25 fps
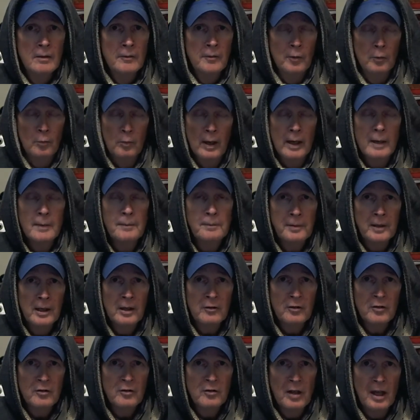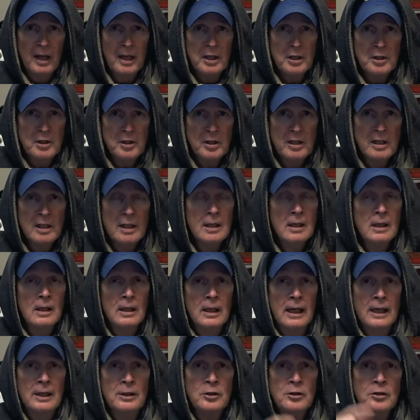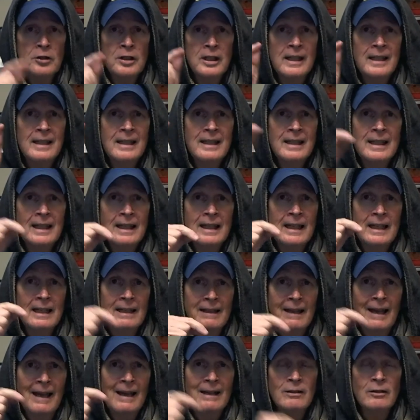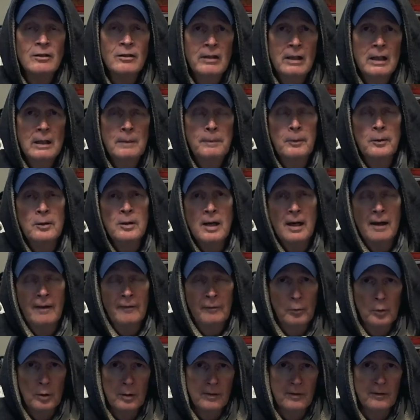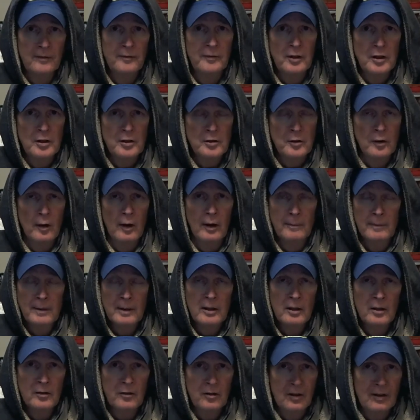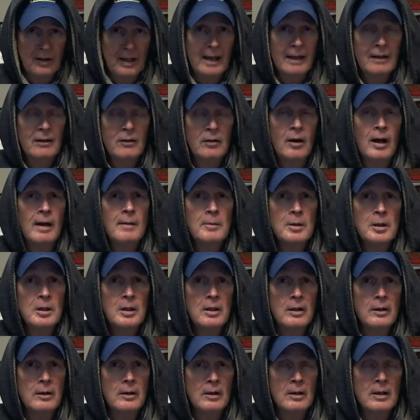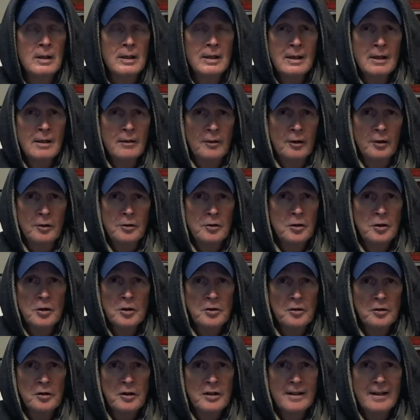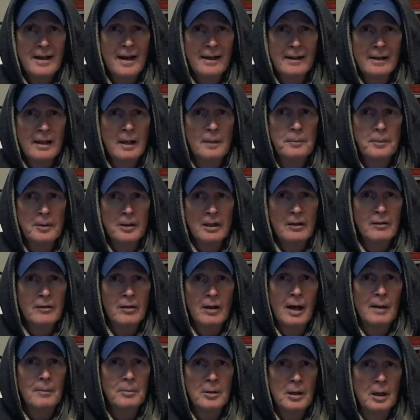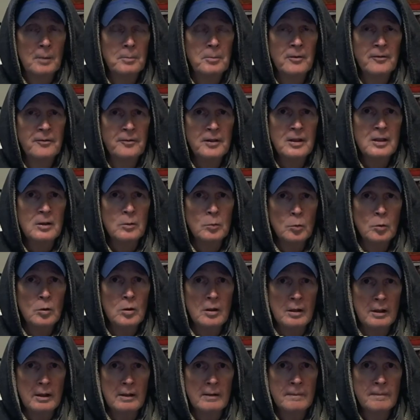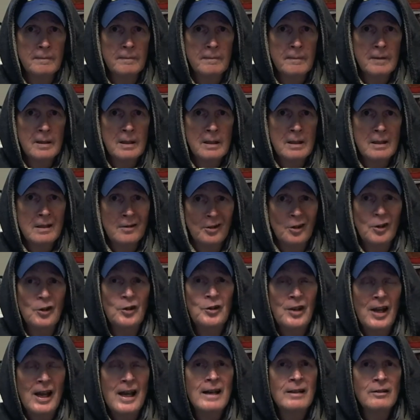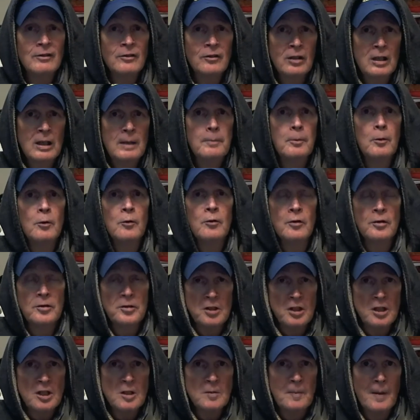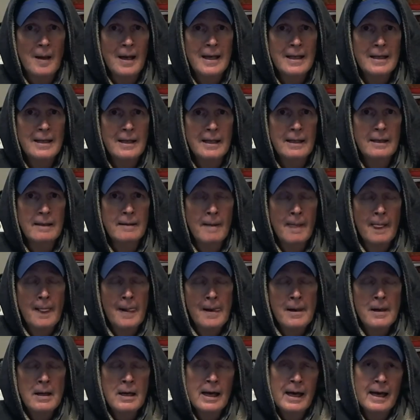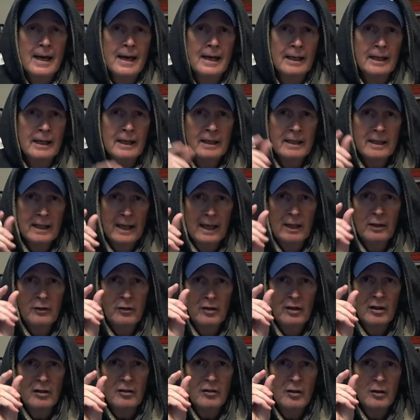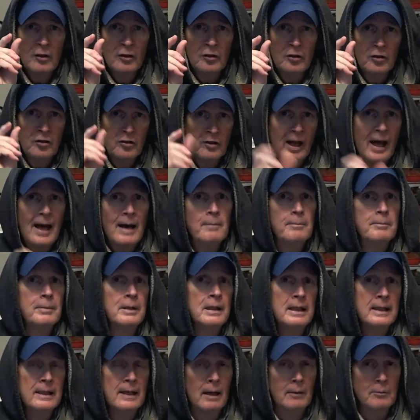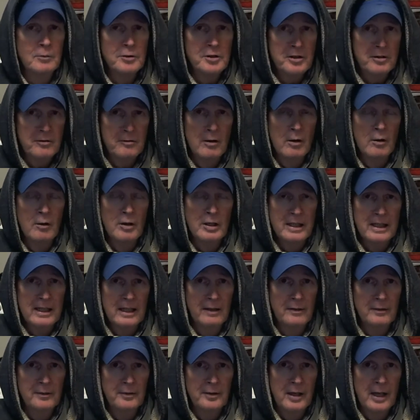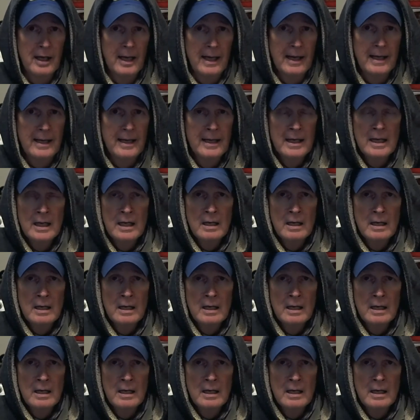the right presentation, and you need to get it down deep enough where the fish are, because at that time of year, they're usually not up in the top couple feet of water. They're down deep or they're suspended. And in the case of this little snap bean I was throwing the other day,